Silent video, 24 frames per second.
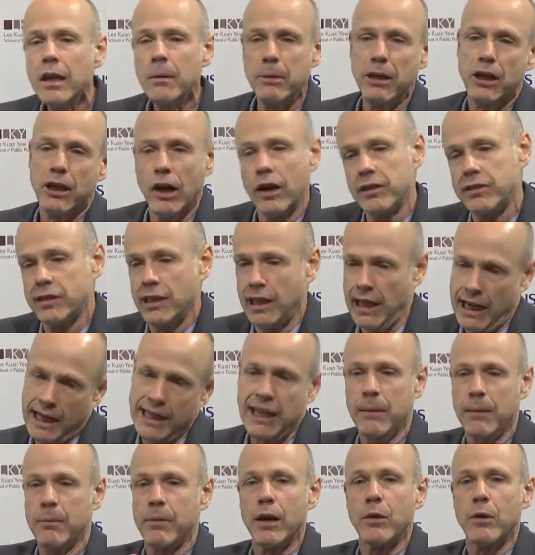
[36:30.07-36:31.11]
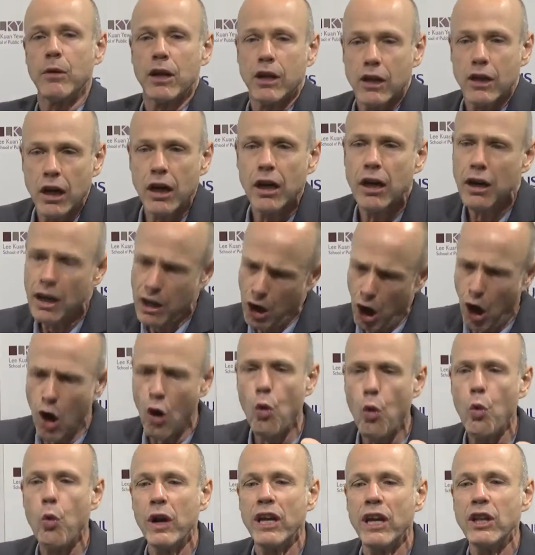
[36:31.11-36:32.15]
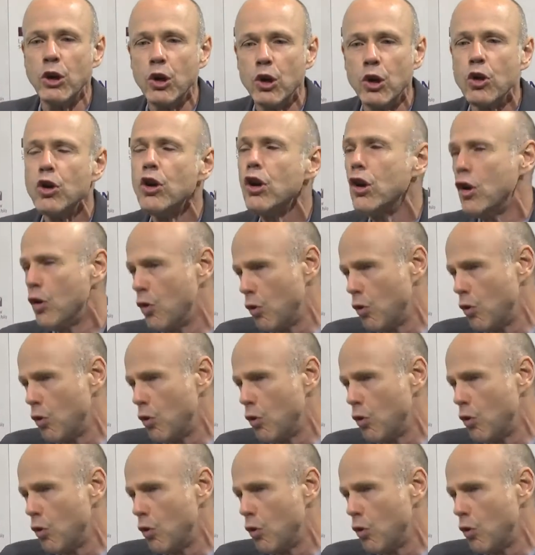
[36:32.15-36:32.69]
Because in America, a winner